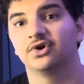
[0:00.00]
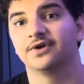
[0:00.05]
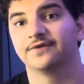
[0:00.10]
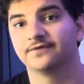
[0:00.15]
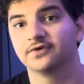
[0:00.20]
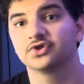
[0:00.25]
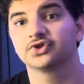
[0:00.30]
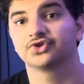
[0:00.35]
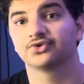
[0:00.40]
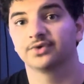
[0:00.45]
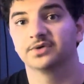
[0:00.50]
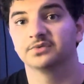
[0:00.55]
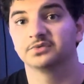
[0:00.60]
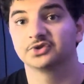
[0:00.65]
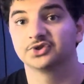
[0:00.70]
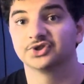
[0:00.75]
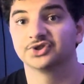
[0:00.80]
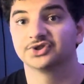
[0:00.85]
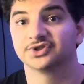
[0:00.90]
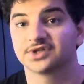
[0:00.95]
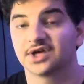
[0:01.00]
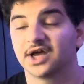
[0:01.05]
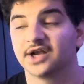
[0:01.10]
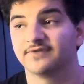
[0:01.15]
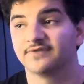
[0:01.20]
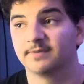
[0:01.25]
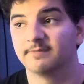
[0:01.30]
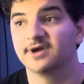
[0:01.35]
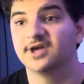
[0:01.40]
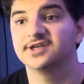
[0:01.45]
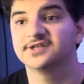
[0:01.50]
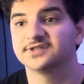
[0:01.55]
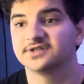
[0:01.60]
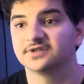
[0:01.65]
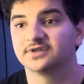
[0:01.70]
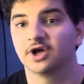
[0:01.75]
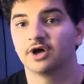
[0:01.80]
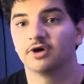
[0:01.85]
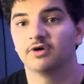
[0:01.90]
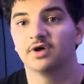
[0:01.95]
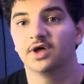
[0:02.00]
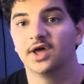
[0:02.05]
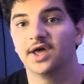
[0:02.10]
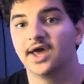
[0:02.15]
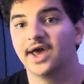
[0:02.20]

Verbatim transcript: anniversary, which was kind of amazing though.